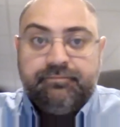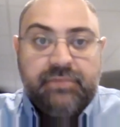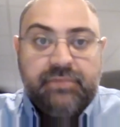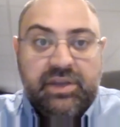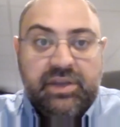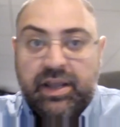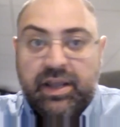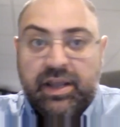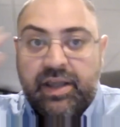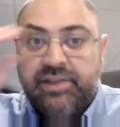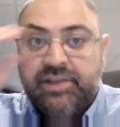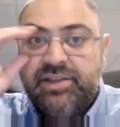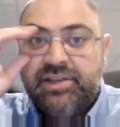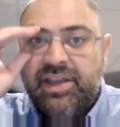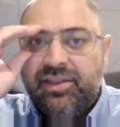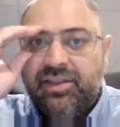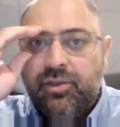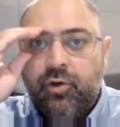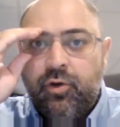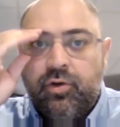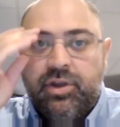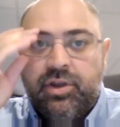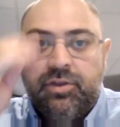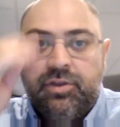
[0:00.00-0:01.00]
Yeah. And
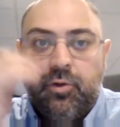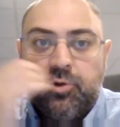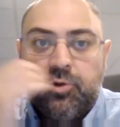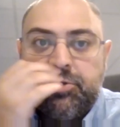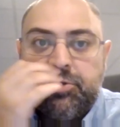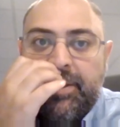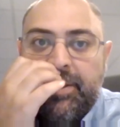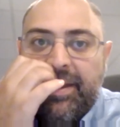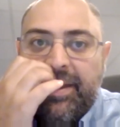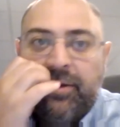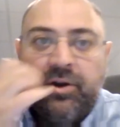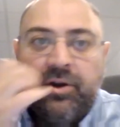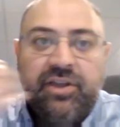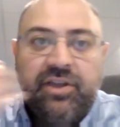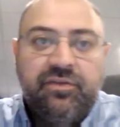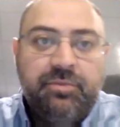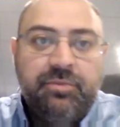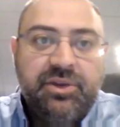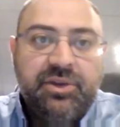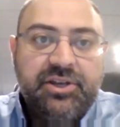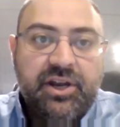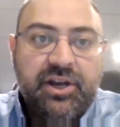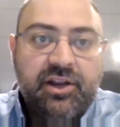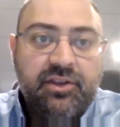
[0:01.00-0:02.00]
that would even
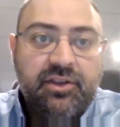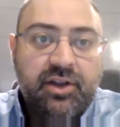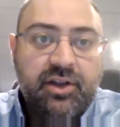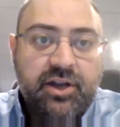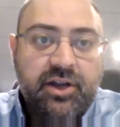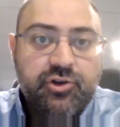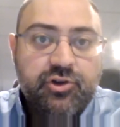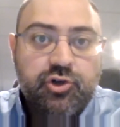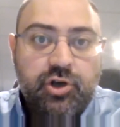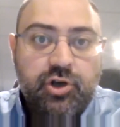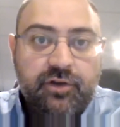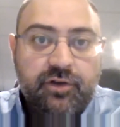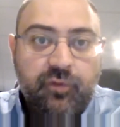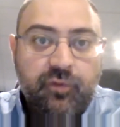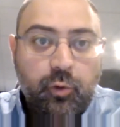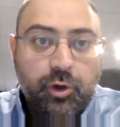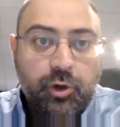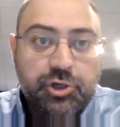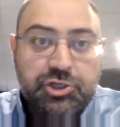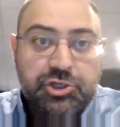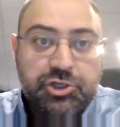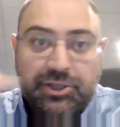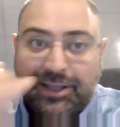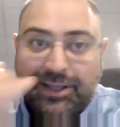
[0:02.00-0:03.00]
be done in the country of
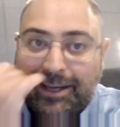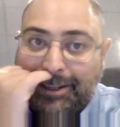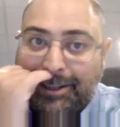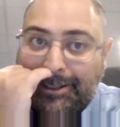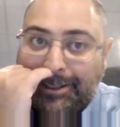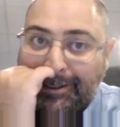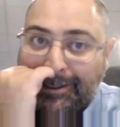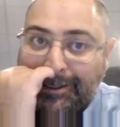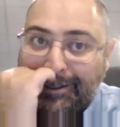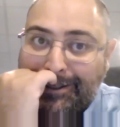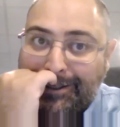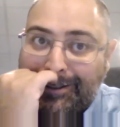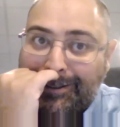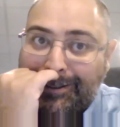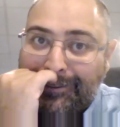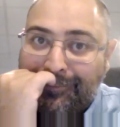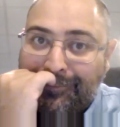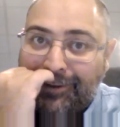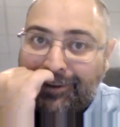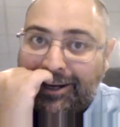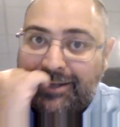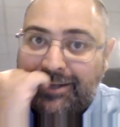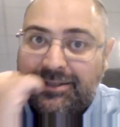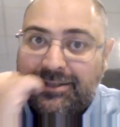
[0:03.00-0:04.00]
origin, likely,
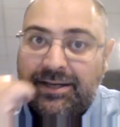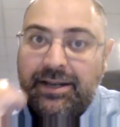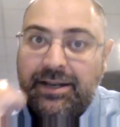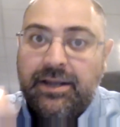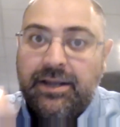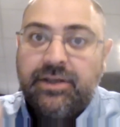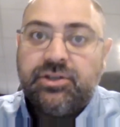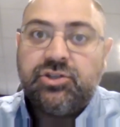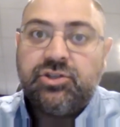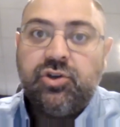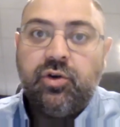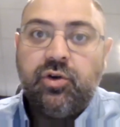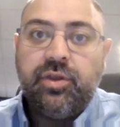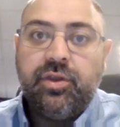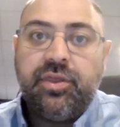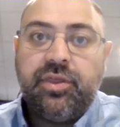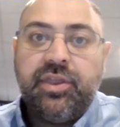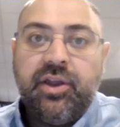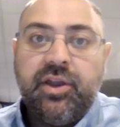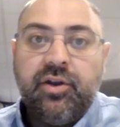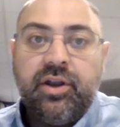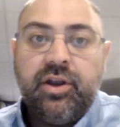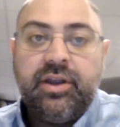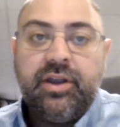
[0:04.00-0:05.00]
right? Yeah. So in
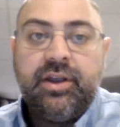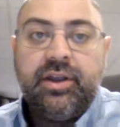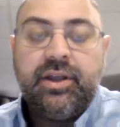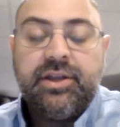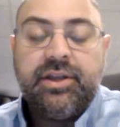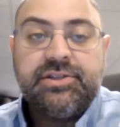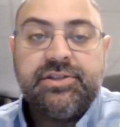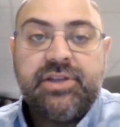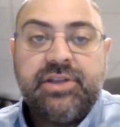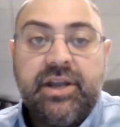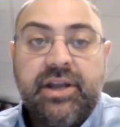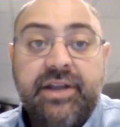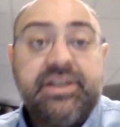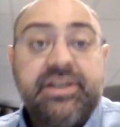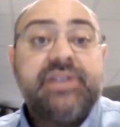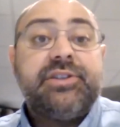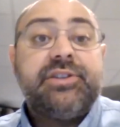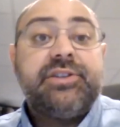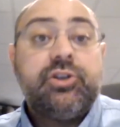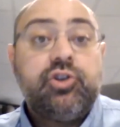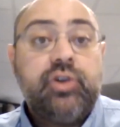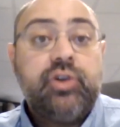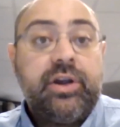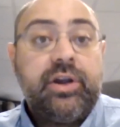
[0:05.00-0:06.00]
theory, because that's
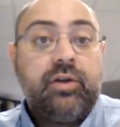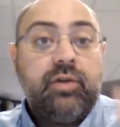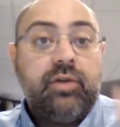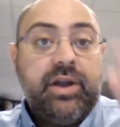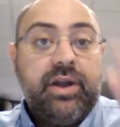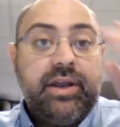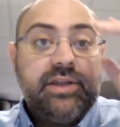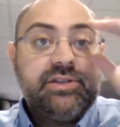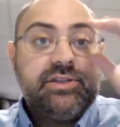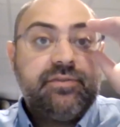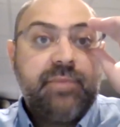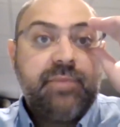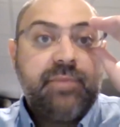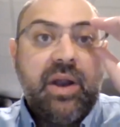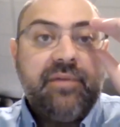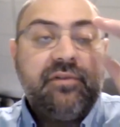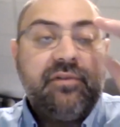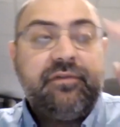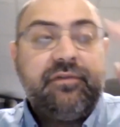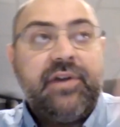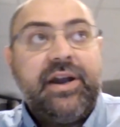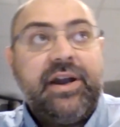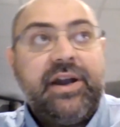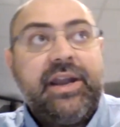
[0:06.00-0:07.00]
the trick, right? Is
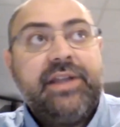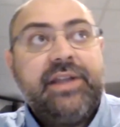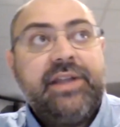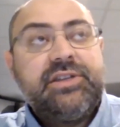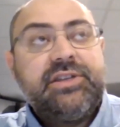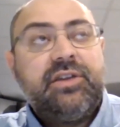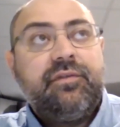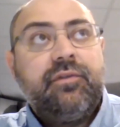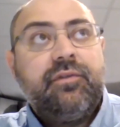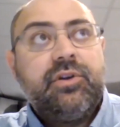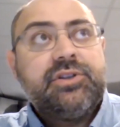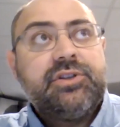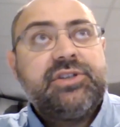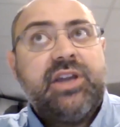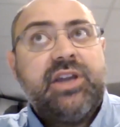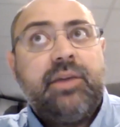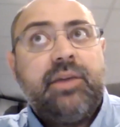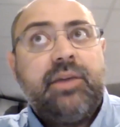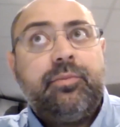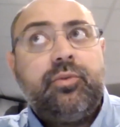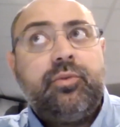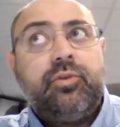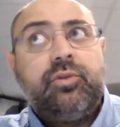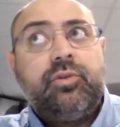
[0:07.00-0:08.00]
private financing, for
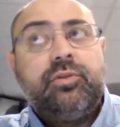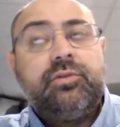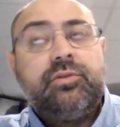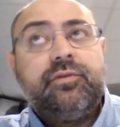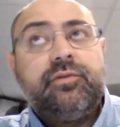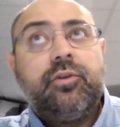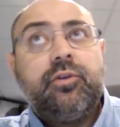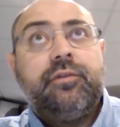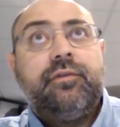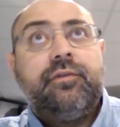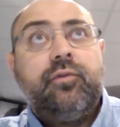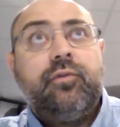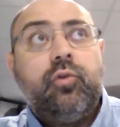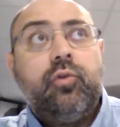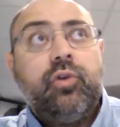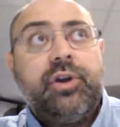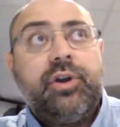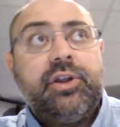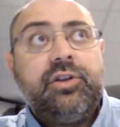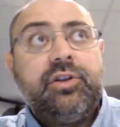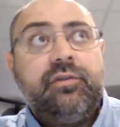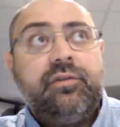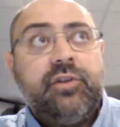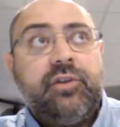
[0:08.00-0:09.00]
example, for a
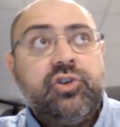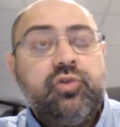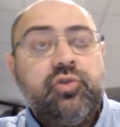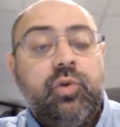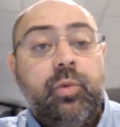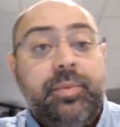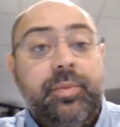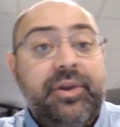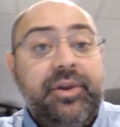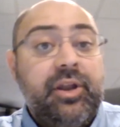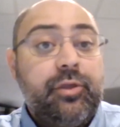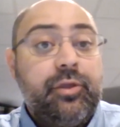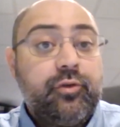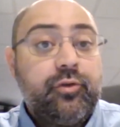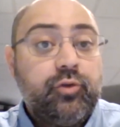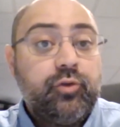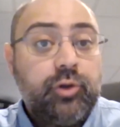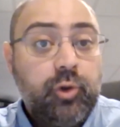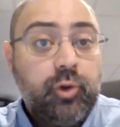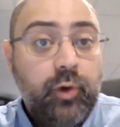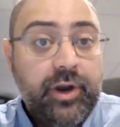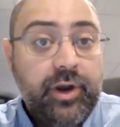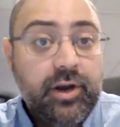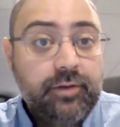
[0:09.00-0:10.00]
foreign individual will be done through a
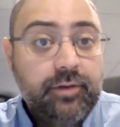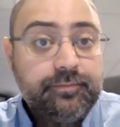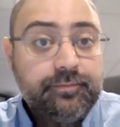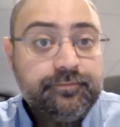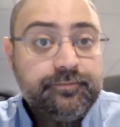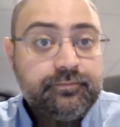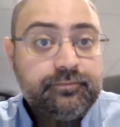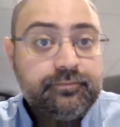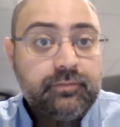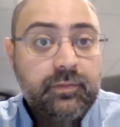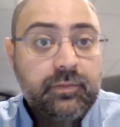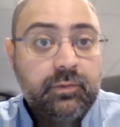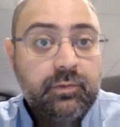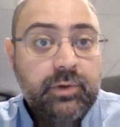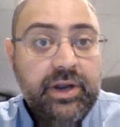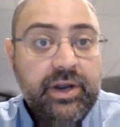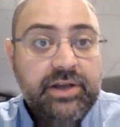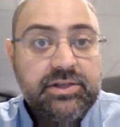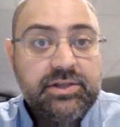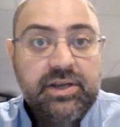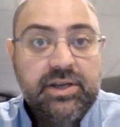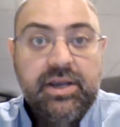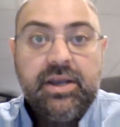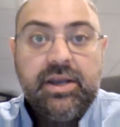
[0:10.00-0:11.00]
lawyer,
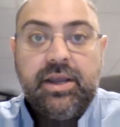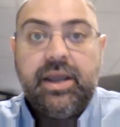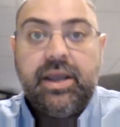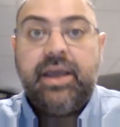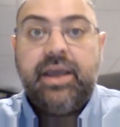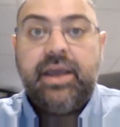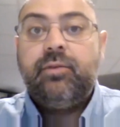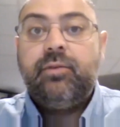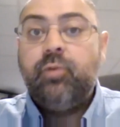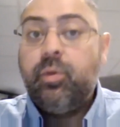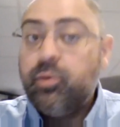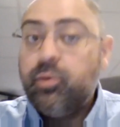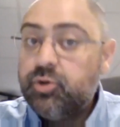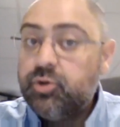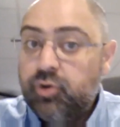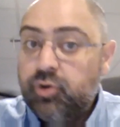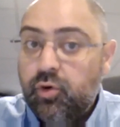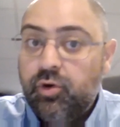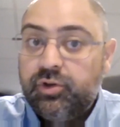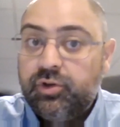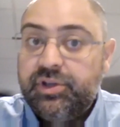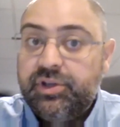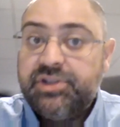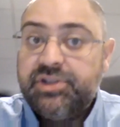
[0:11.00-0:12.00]
right? And what we're
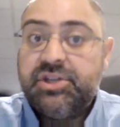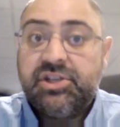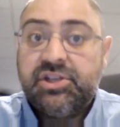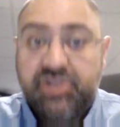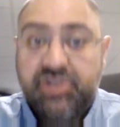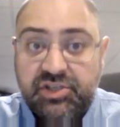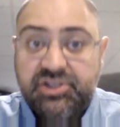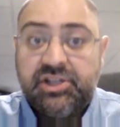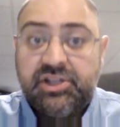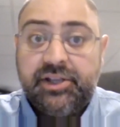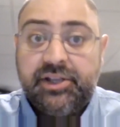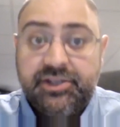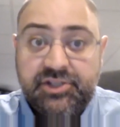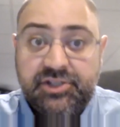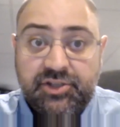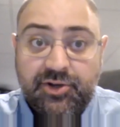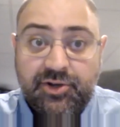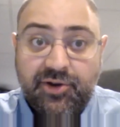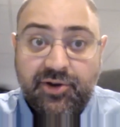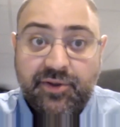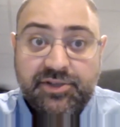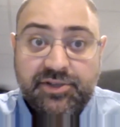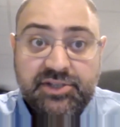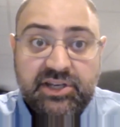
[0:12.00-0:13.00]
told is it's the
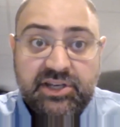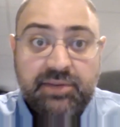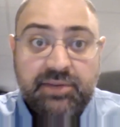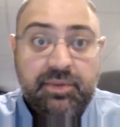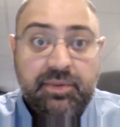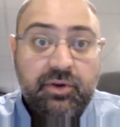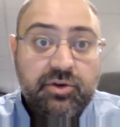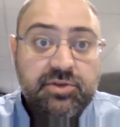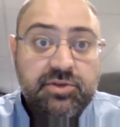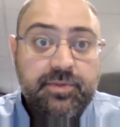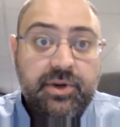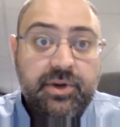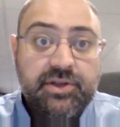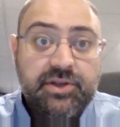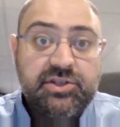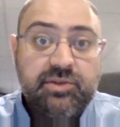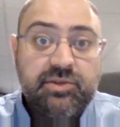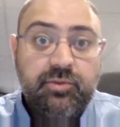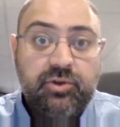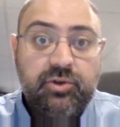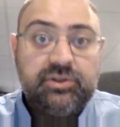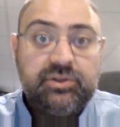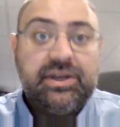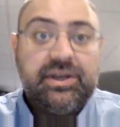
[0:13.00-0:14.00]
solicitor that's going to be
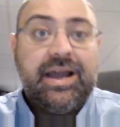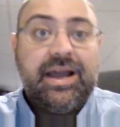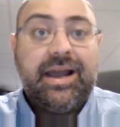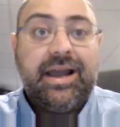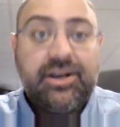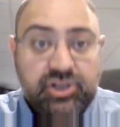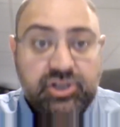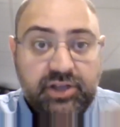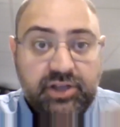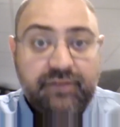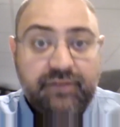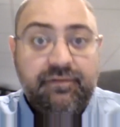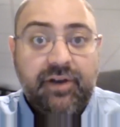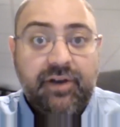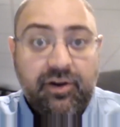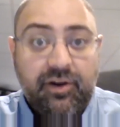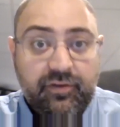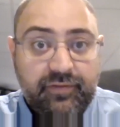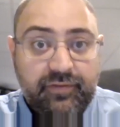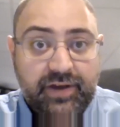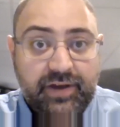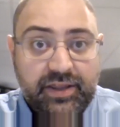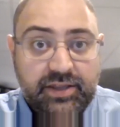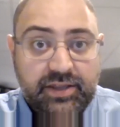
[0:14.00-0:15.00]
responsible to actually
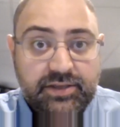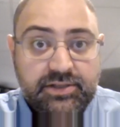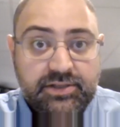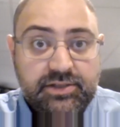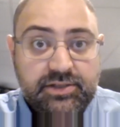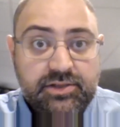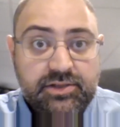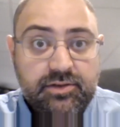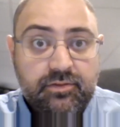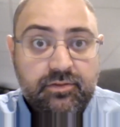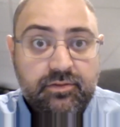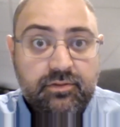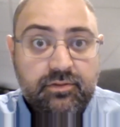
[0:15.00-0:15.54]
verify this,